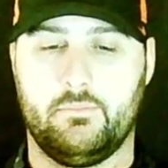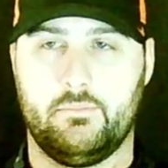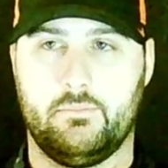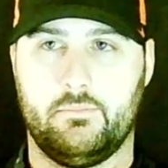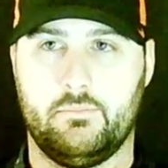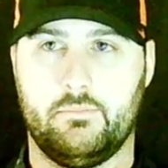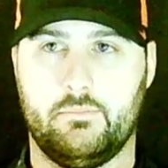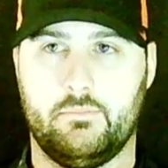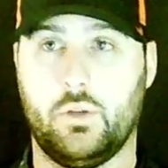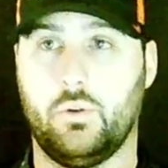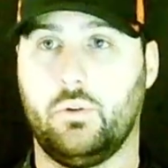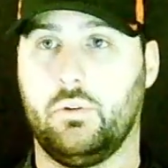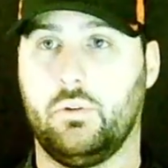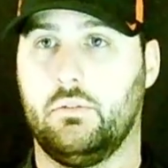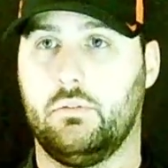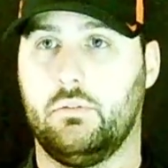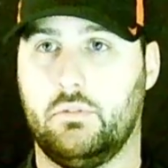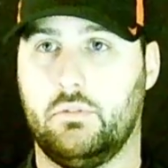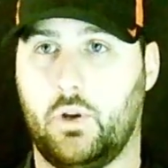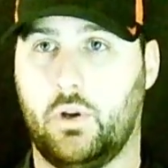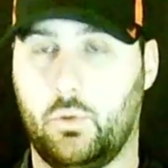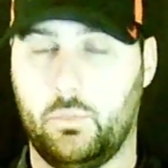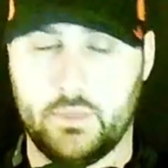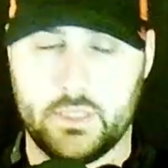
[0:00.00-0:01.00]
No,
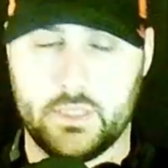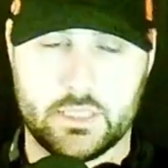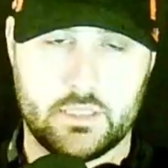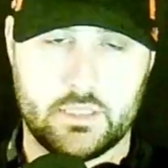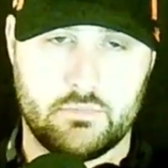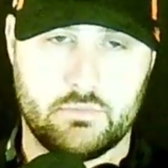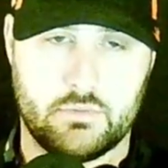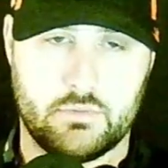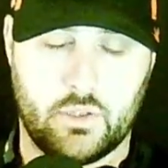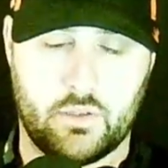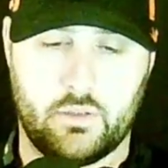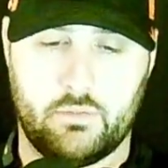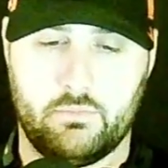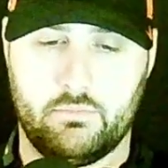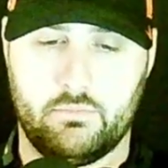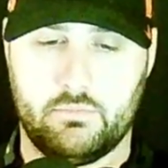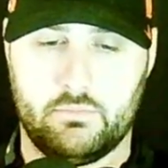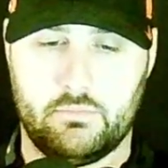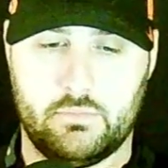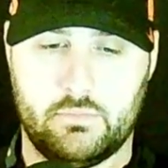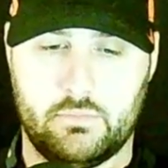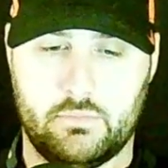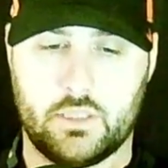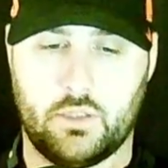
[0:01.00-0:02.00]
Ole Miss. Sorry.
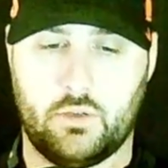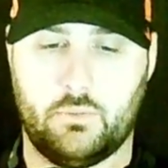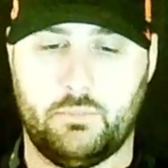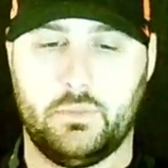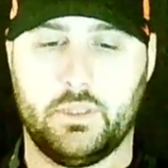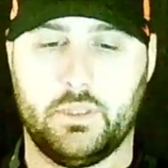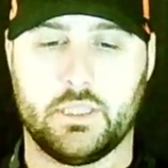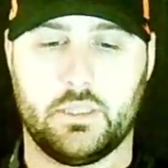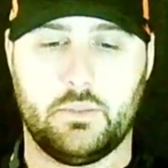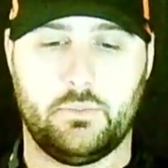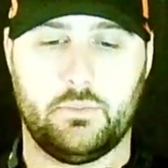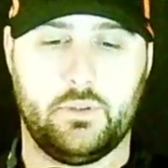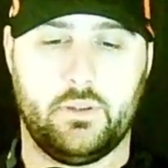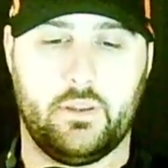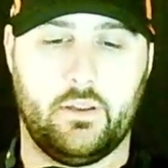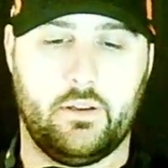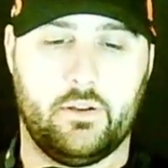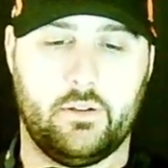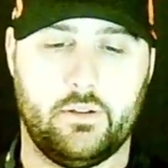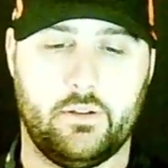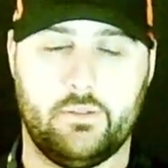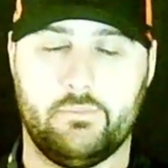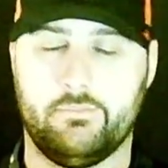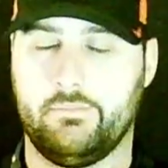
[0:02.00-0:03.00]
I saw Mississippi there,
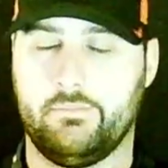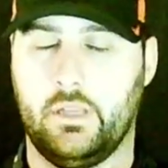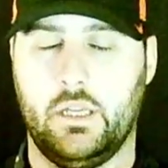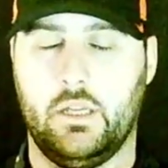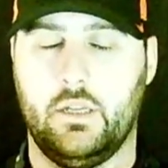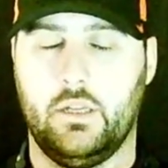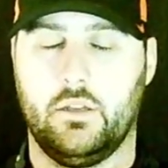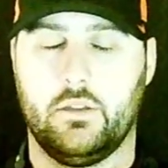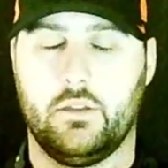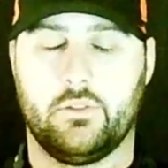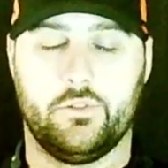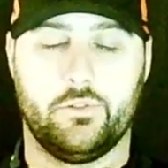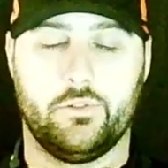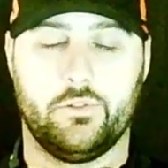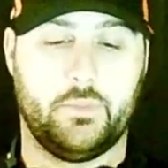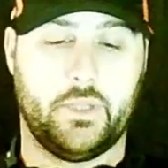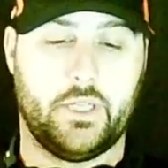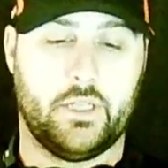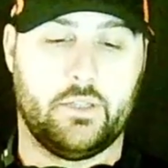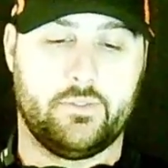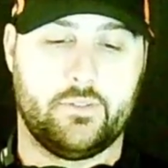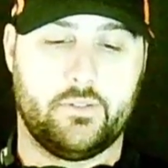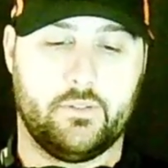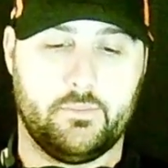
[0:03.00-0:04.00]
and it throws me
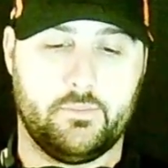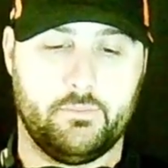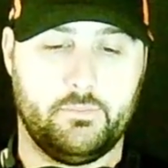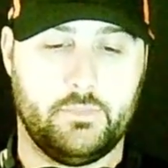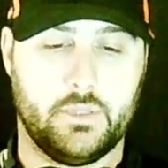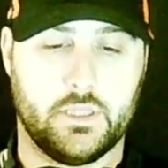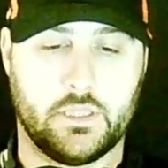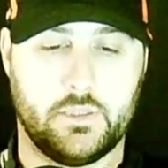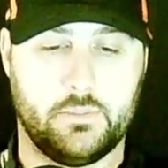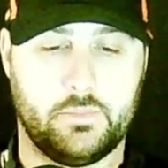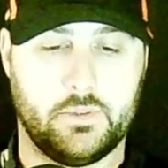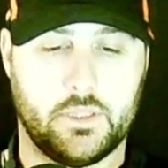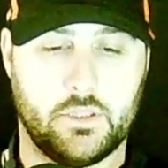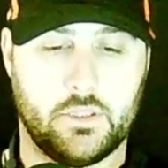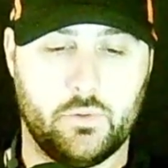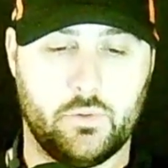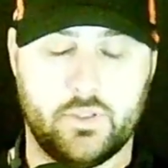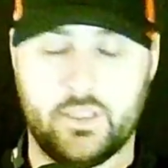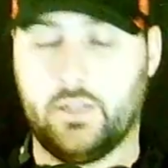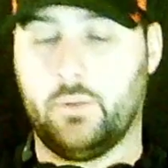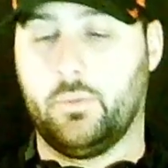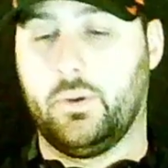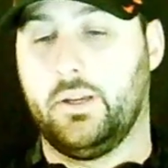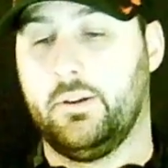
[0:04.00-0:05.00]
off to Mississippi schools.
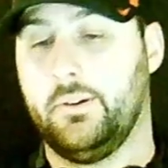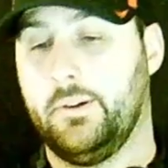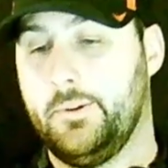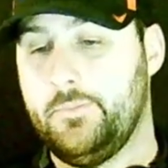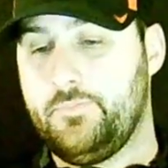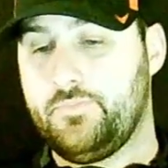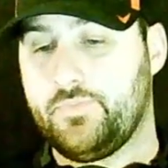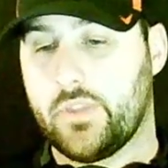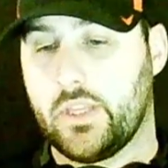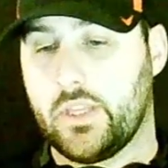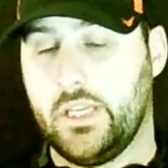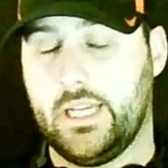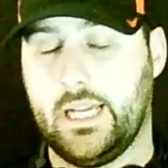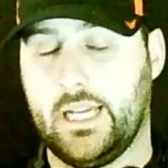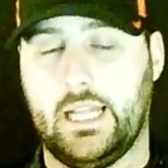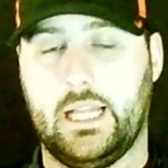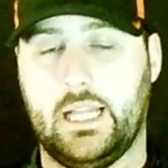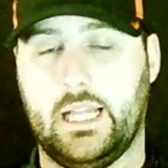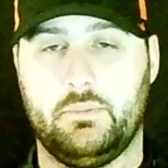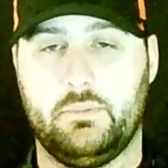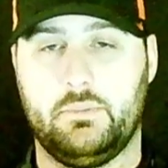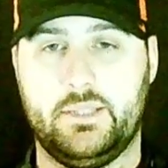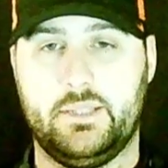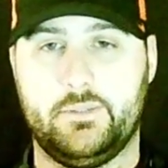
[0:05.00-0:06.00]
Anyway, you got
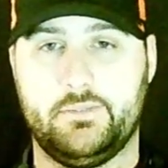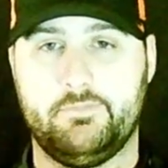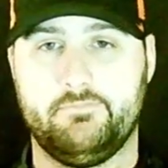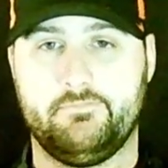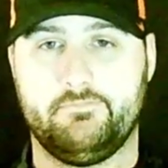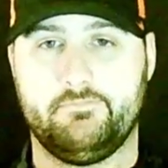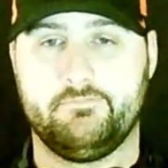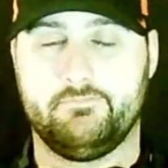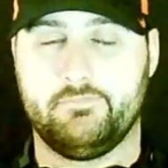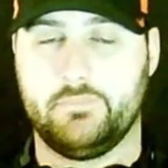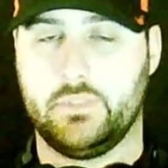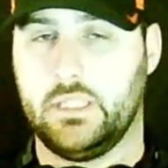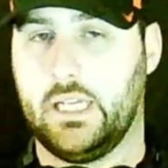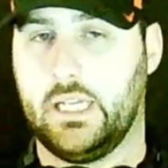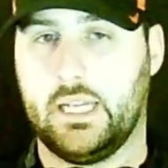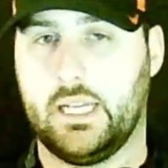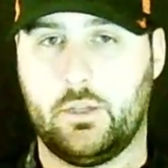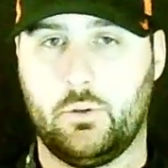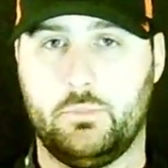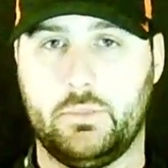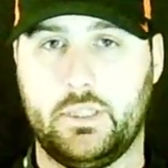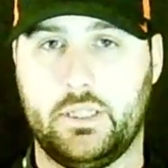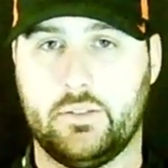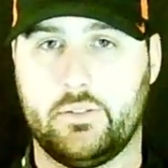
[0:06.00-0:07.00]
Alabama. You got Ole
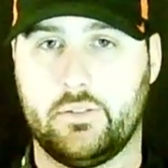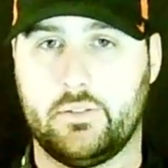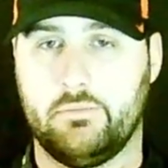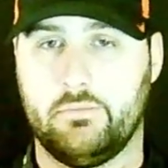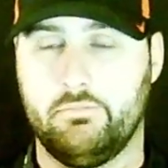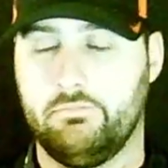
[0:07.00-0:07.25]
Miss.